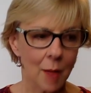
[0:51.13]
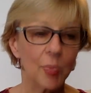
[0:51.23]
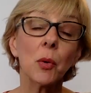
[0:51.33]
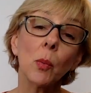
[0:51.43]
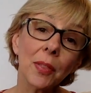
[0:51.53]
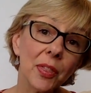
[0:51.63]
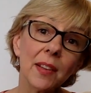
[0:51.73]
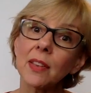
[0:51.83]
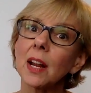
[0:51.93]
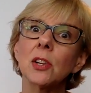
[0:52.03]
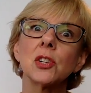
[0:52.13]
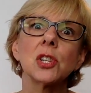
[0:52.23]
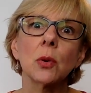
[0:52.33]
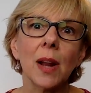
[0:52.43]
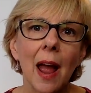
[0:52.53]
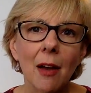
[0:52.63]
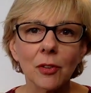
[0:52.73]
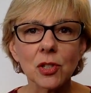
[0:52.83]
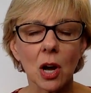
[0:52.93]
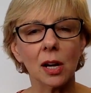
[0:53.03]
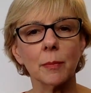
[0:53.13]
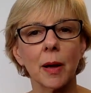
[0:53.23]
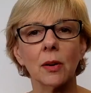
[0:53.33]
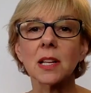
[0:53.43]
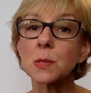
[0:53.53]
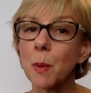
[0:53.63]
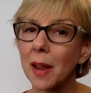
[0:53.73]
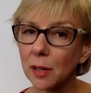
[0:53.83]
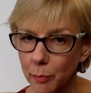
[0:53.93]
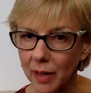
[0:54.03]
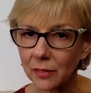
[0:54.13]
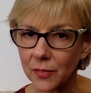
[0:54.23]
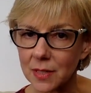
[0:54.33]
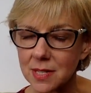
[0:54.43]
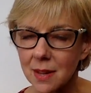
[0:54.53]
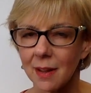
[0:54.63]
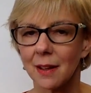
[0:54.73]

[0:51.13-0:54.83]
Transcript: But the one thing that I don't ever talk about is pay and benefits.